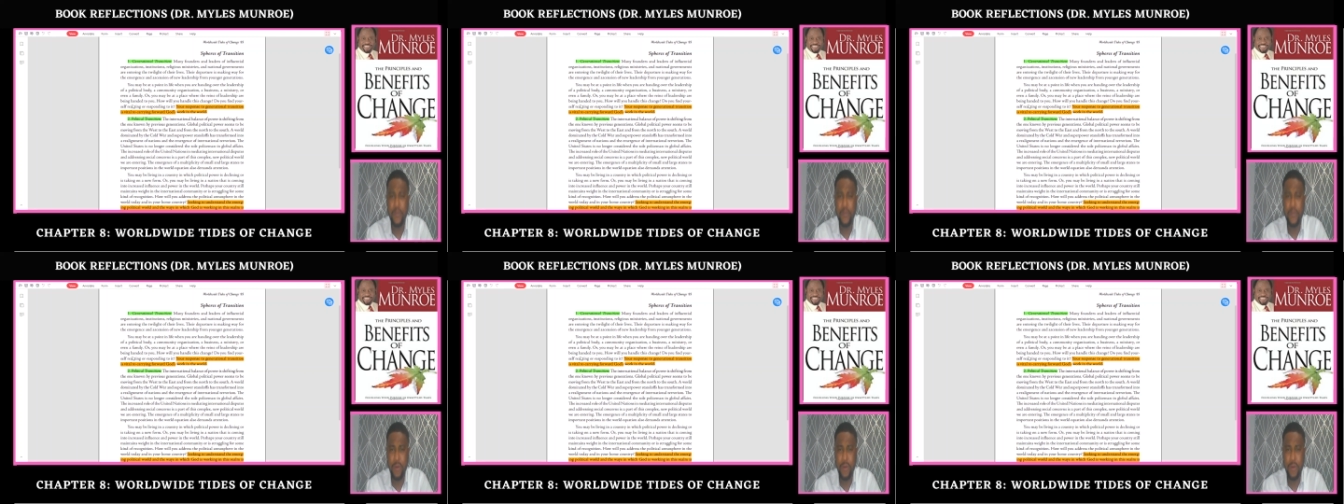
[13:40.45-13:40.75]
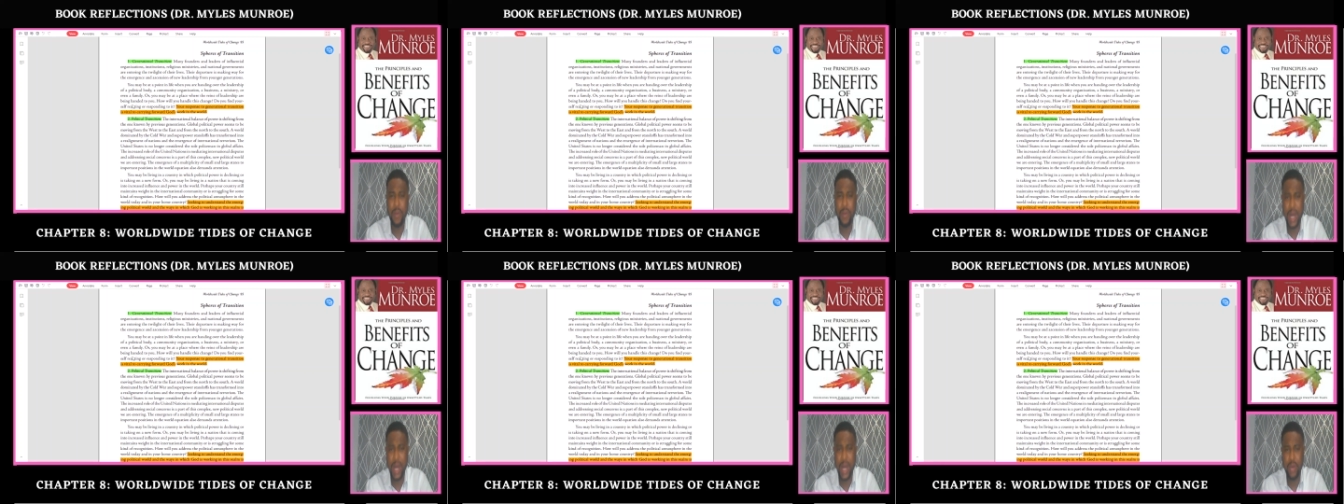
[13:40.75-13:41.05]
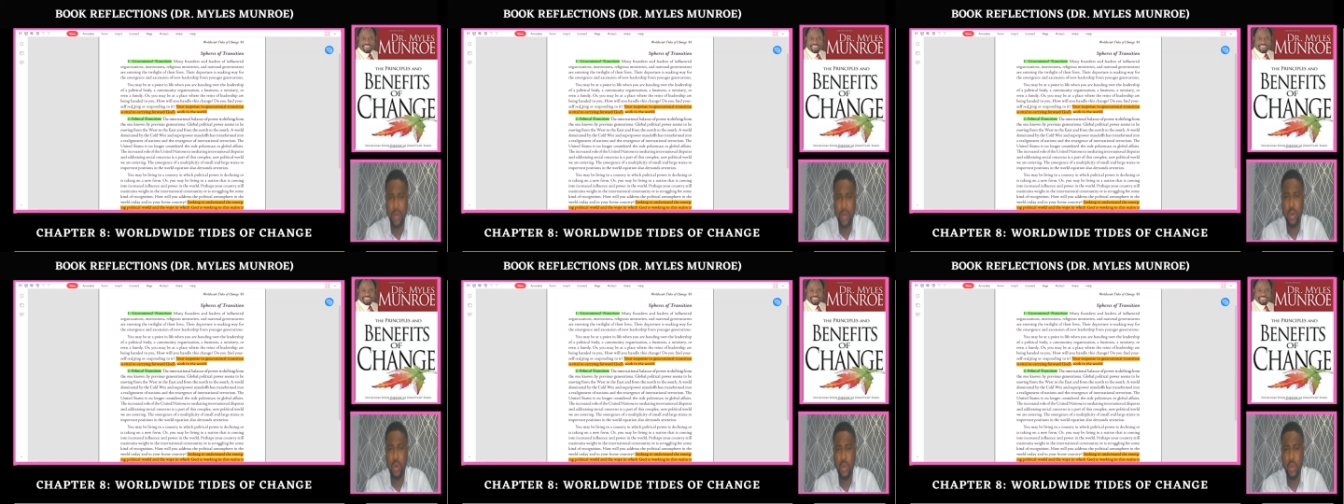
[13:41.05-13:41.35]
from an
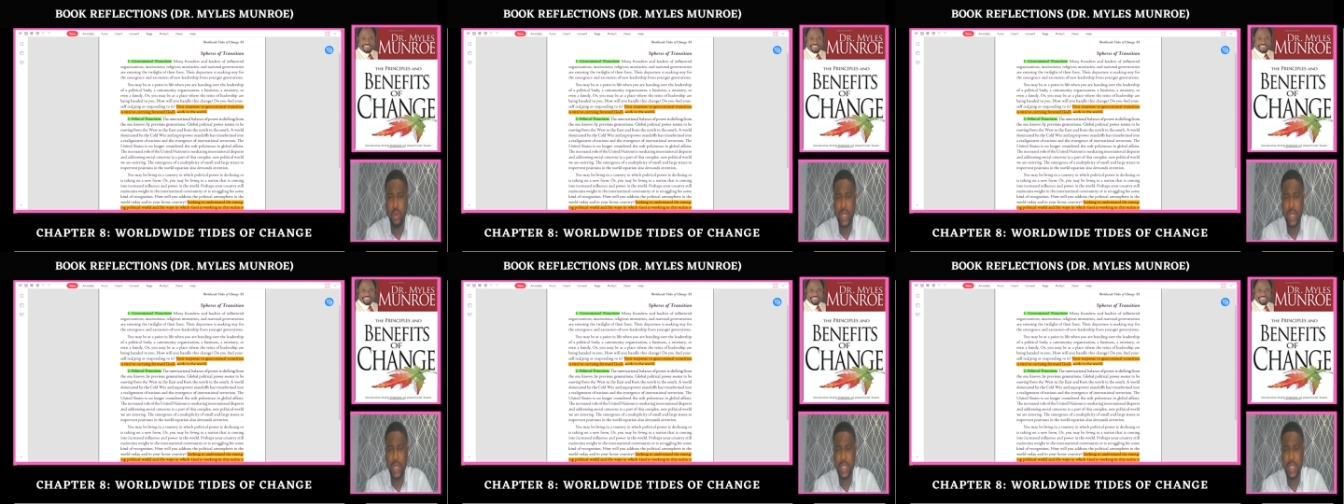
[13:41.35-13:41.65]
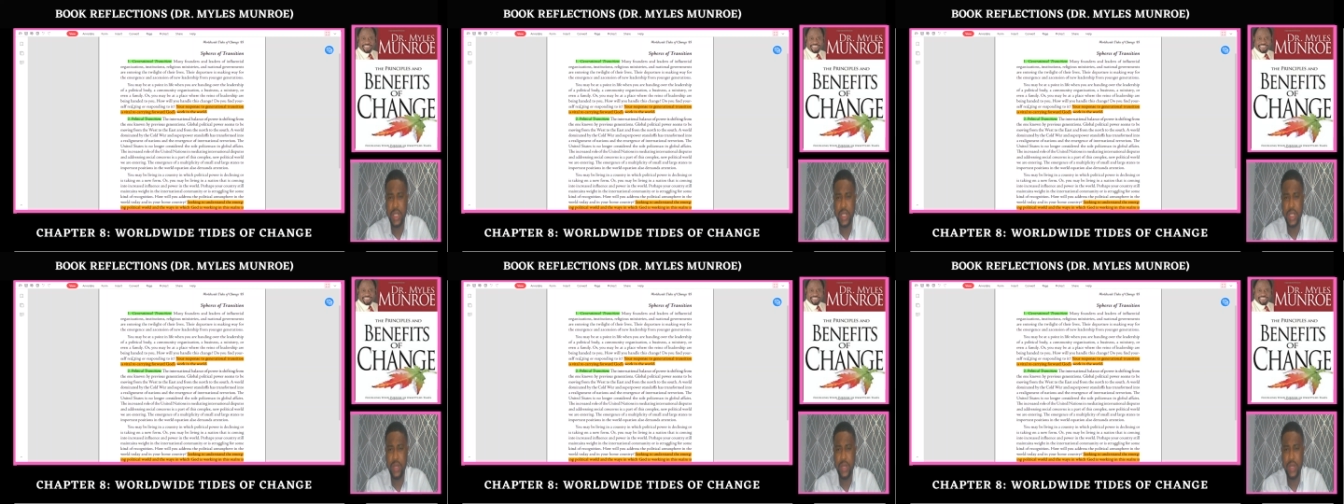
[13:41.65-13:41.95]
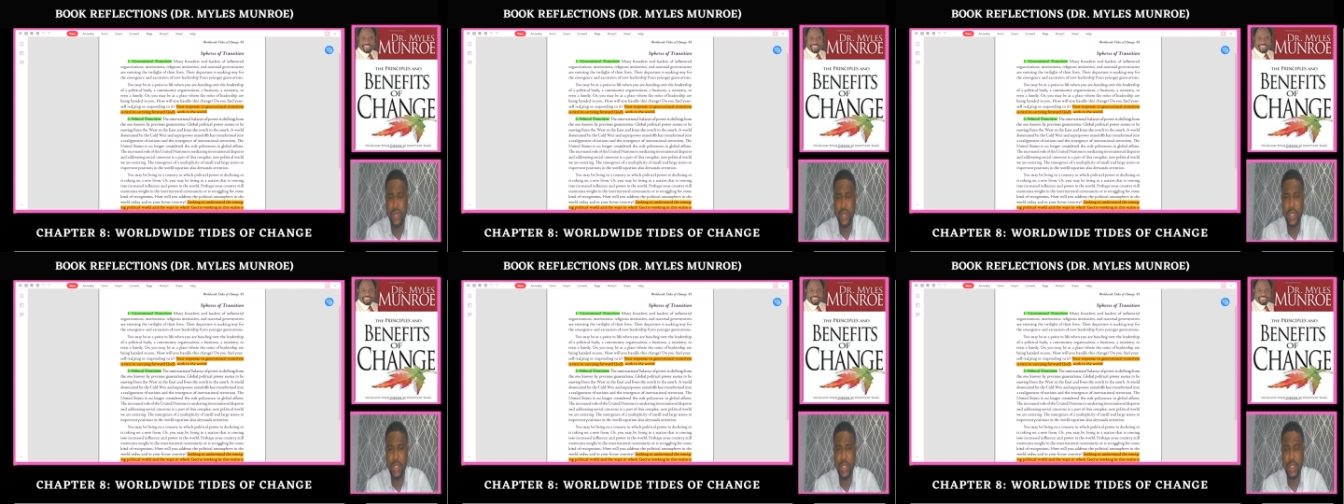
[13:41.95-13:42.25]
older
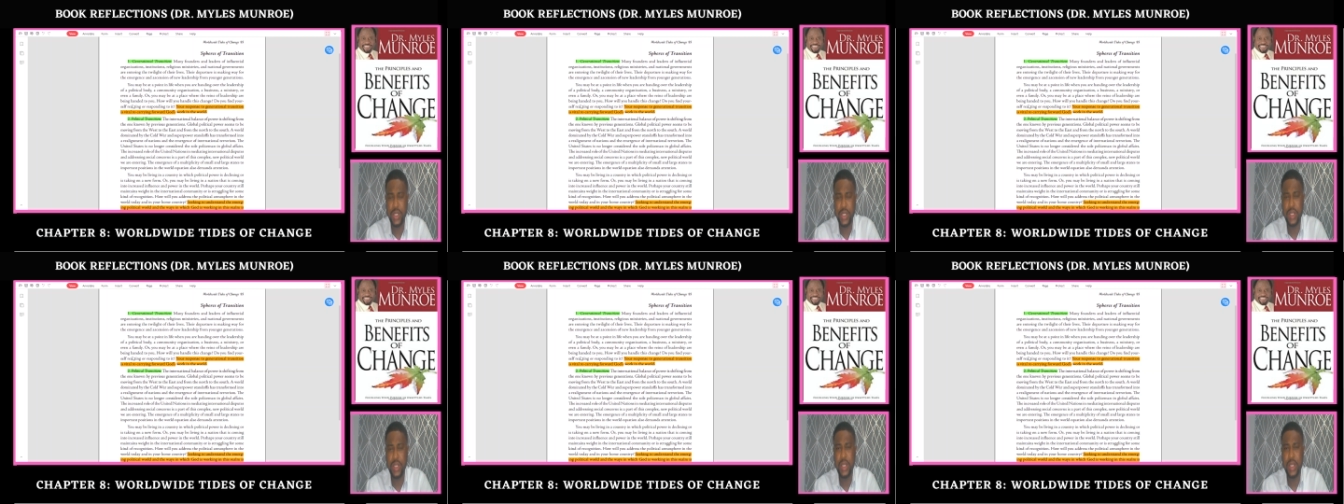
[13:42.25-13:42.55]
generation,